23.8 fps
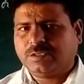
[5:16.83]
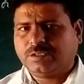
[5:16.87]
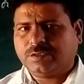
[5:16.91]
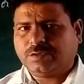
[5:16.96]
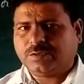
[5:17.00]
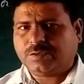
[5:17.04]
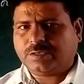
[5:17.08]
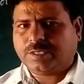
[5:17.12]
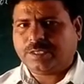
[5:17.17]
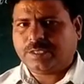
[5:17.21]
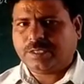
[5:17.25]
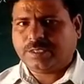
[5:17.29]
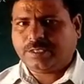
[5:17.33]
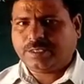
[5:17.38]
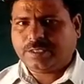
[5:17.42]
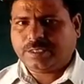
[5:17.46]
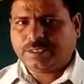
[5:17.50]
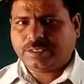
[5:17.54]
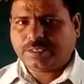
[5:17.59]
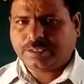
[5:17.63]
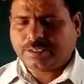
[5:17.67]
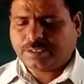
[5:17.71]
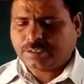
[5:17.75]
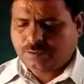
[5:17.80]
Okay,
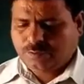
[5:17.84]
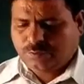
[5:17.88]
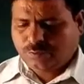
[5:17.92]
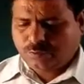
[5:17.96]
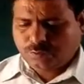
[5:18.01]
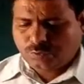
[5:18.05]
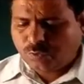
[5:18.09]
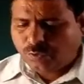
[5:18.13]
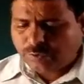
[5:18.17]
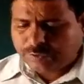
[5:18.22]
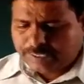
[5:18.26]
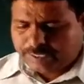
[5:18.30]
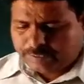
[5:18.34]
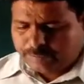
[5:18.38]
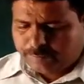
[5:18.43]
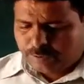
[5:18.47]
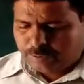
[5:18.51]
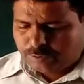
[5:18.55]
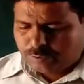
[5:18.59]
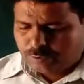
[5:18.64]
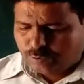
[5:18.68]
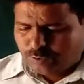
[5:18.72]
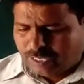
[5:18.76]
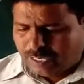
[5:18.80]
you know that
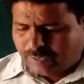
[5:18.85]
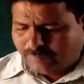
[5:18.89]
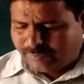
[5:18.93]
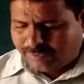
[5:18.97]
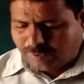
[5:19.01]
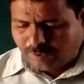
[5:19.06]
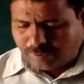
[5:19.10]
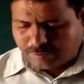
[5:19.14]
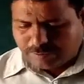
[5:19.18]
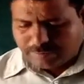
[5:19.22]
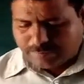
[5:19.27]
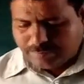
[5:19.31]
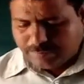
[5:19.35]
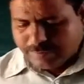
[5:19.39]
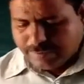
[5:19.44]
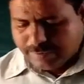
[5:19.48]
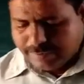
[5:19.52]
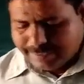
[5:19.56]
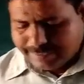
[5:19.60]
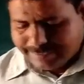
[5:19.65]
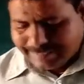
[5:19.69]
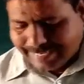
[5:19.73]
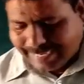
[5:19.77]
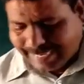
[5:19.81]
because you have a lot of
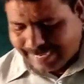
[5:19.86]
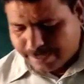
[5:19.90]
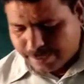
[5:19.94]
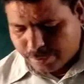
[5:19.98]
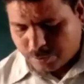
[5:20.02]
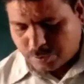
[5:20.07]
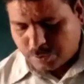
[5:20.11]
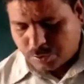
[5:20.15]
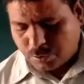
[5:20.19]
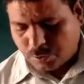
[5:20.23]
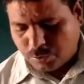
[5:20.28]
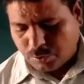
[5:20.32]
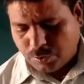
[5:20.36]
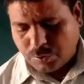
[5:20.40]
land also.